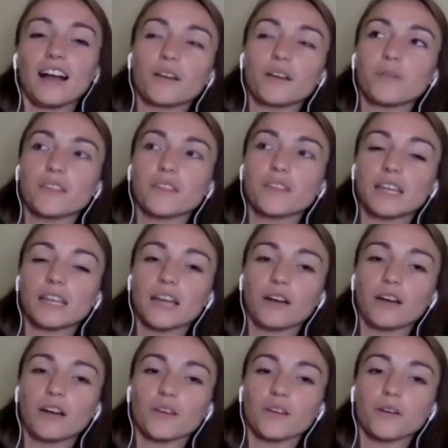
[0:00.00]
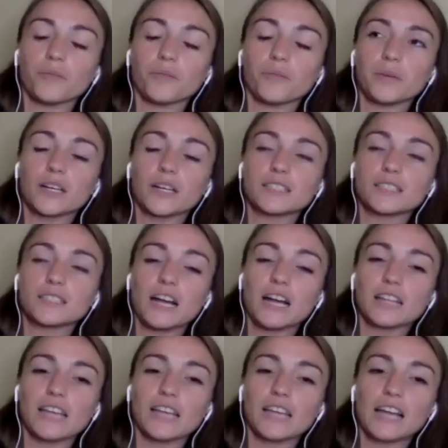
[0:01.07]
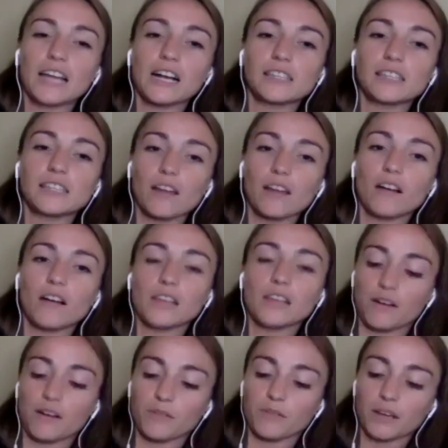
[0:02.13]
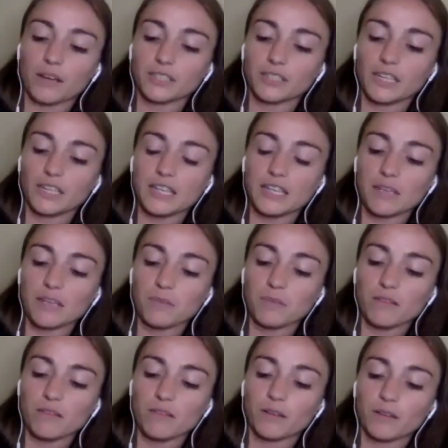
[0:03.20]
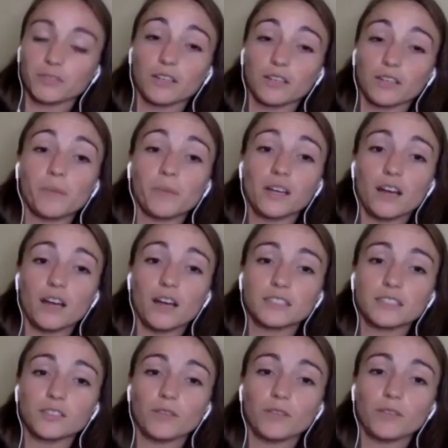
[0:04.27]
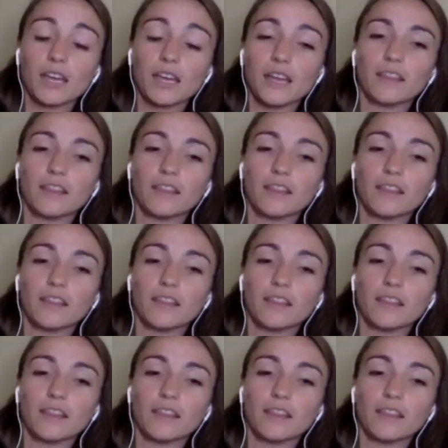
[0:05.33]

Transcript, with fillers: with that now though, because I got that I got that all out when I was like a gaby, when I was like, oh my god, is this okay?